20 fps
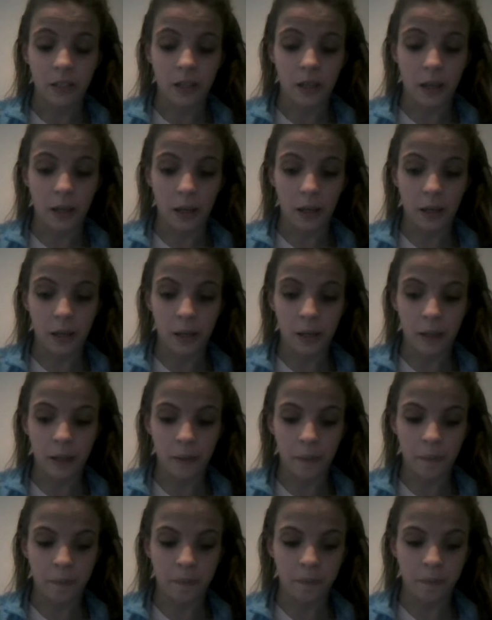
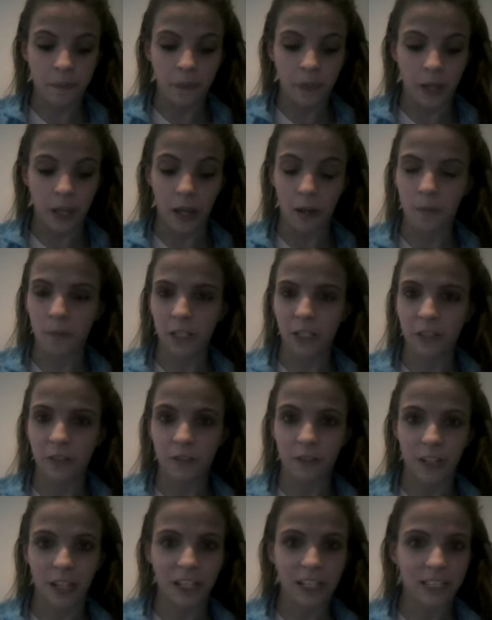And
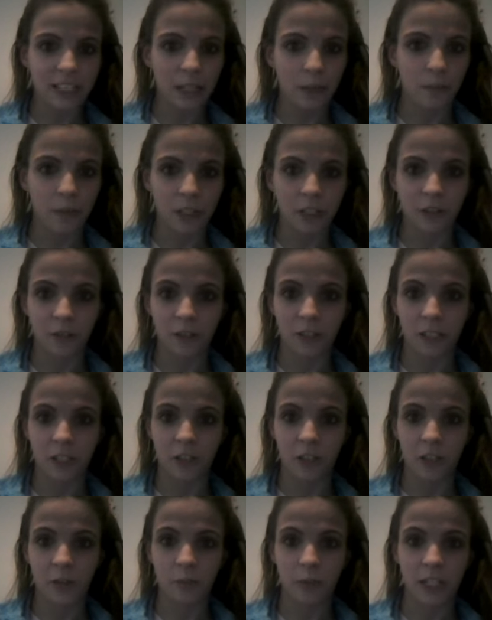like I said, my story is
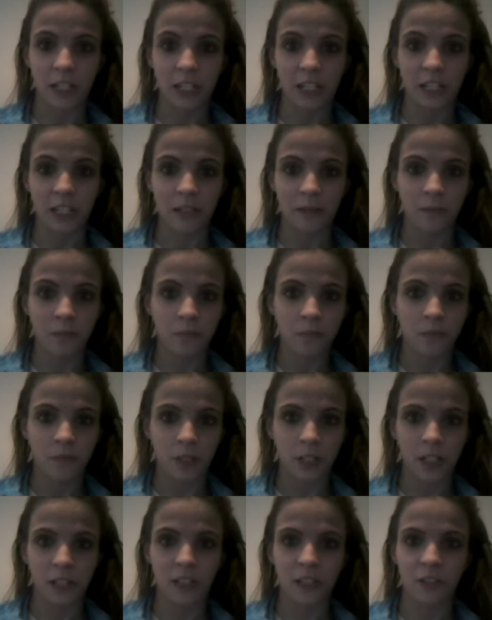just beginning.
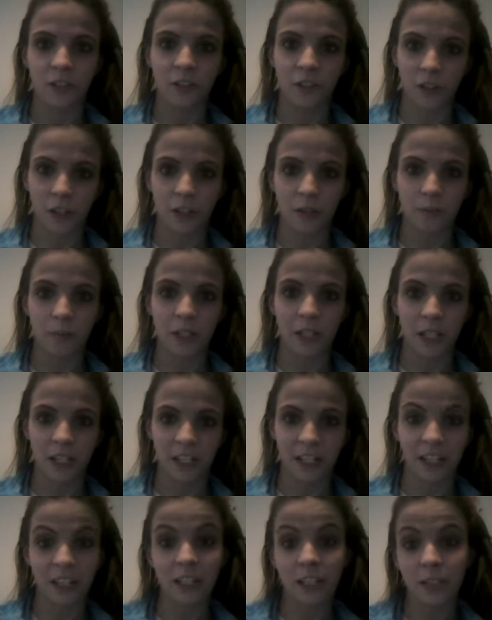It is just
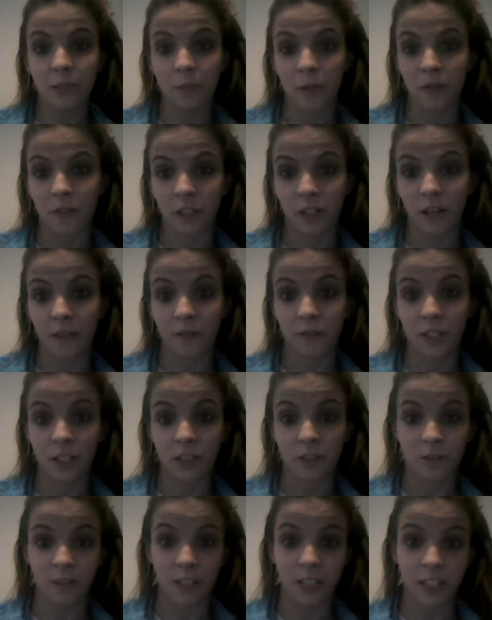beginning. At least my recovery
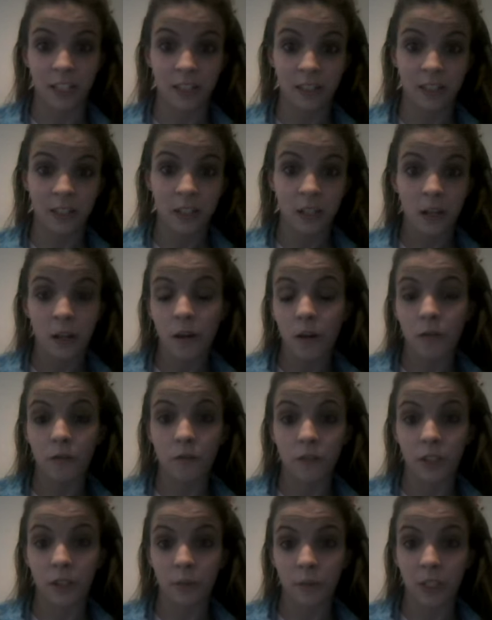story is.
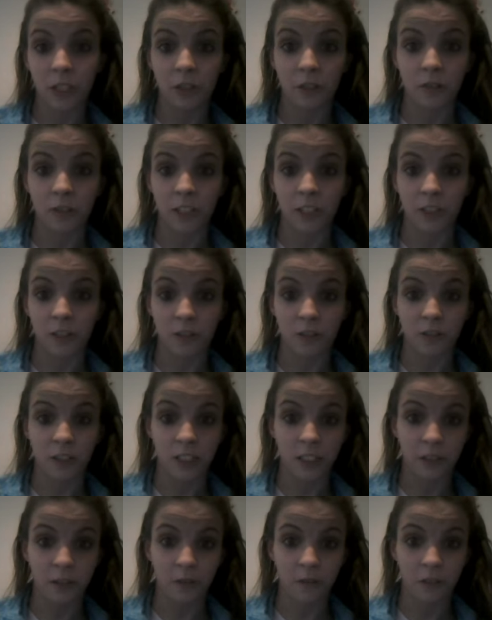Hopefully my using story
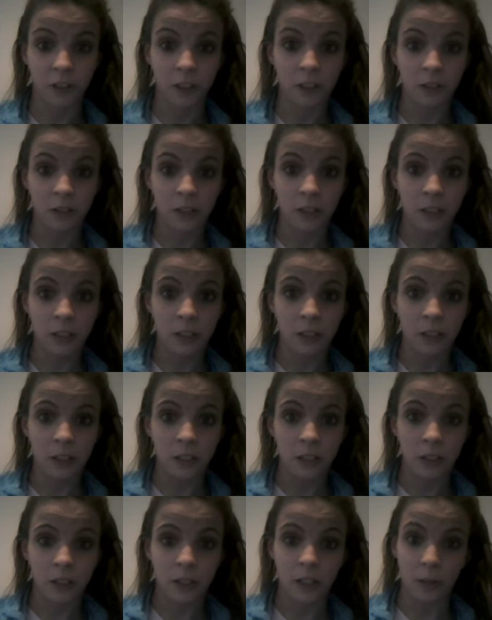is over.
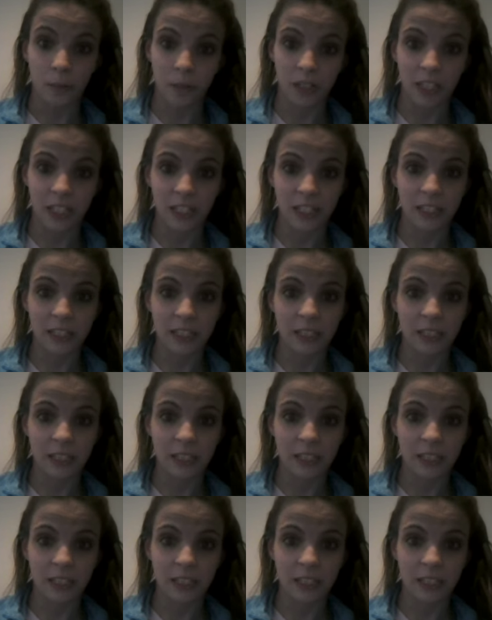That'd be nice.